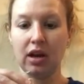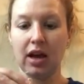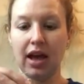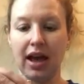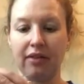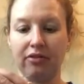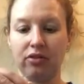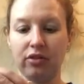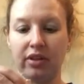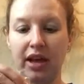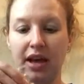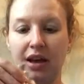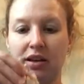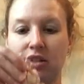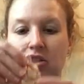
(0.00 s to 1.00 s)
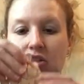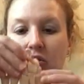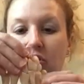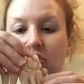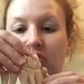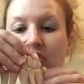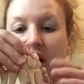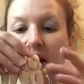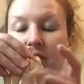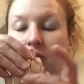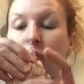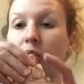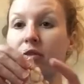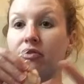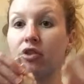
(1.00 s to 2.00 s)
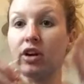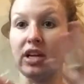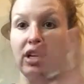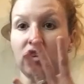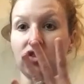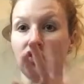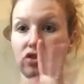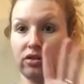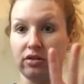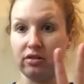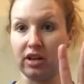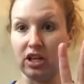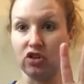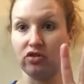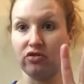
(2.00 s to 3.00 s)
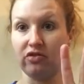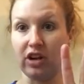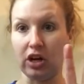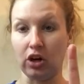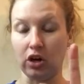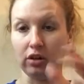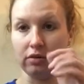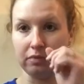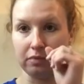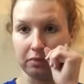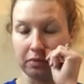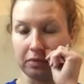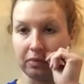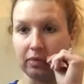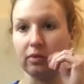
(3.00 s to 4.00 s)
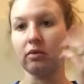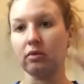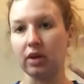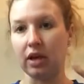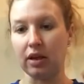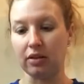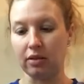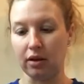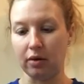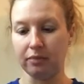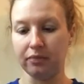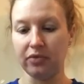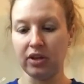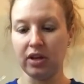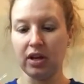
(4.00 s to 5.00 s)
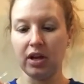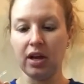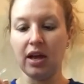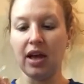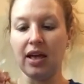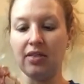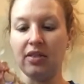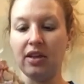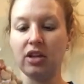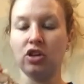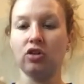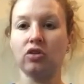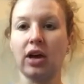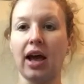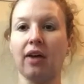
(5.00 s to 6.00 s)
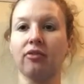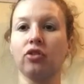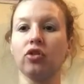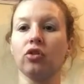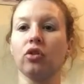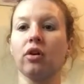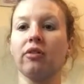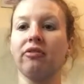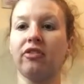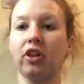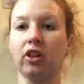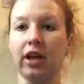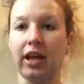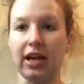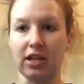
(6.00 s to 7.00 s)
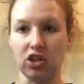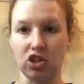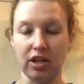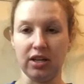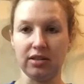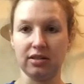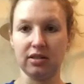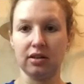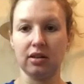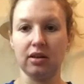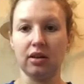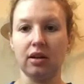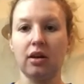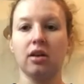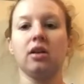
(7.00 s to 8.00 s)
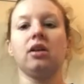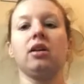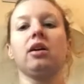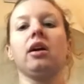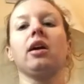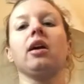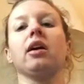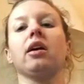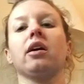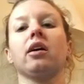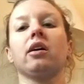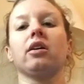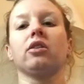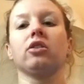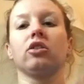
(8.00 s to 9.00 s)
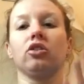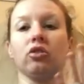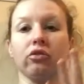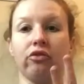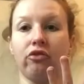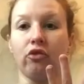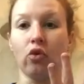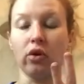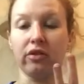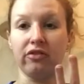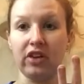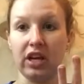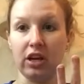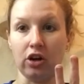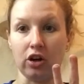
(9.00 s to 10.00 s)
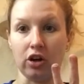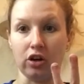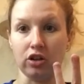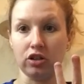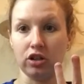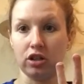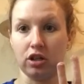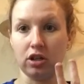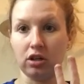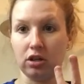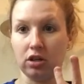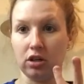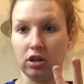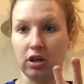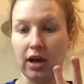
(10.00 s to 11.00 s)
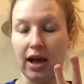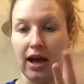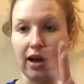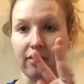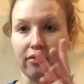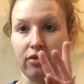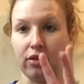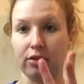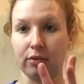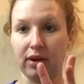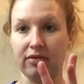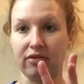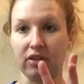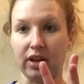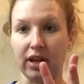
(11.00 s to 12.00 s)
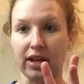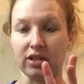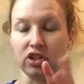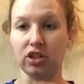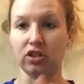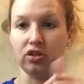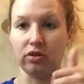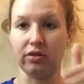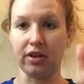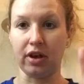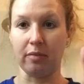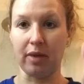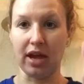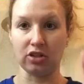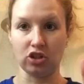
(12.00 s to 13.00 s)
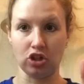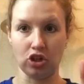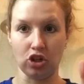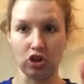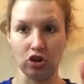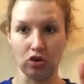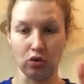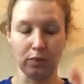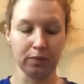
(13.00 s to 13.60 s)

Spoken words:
After that, and so there's 5, one for each finger and the thumb. And then you have your phalanges. And your 4 fingers have 3 phalanges, your thumb has 2.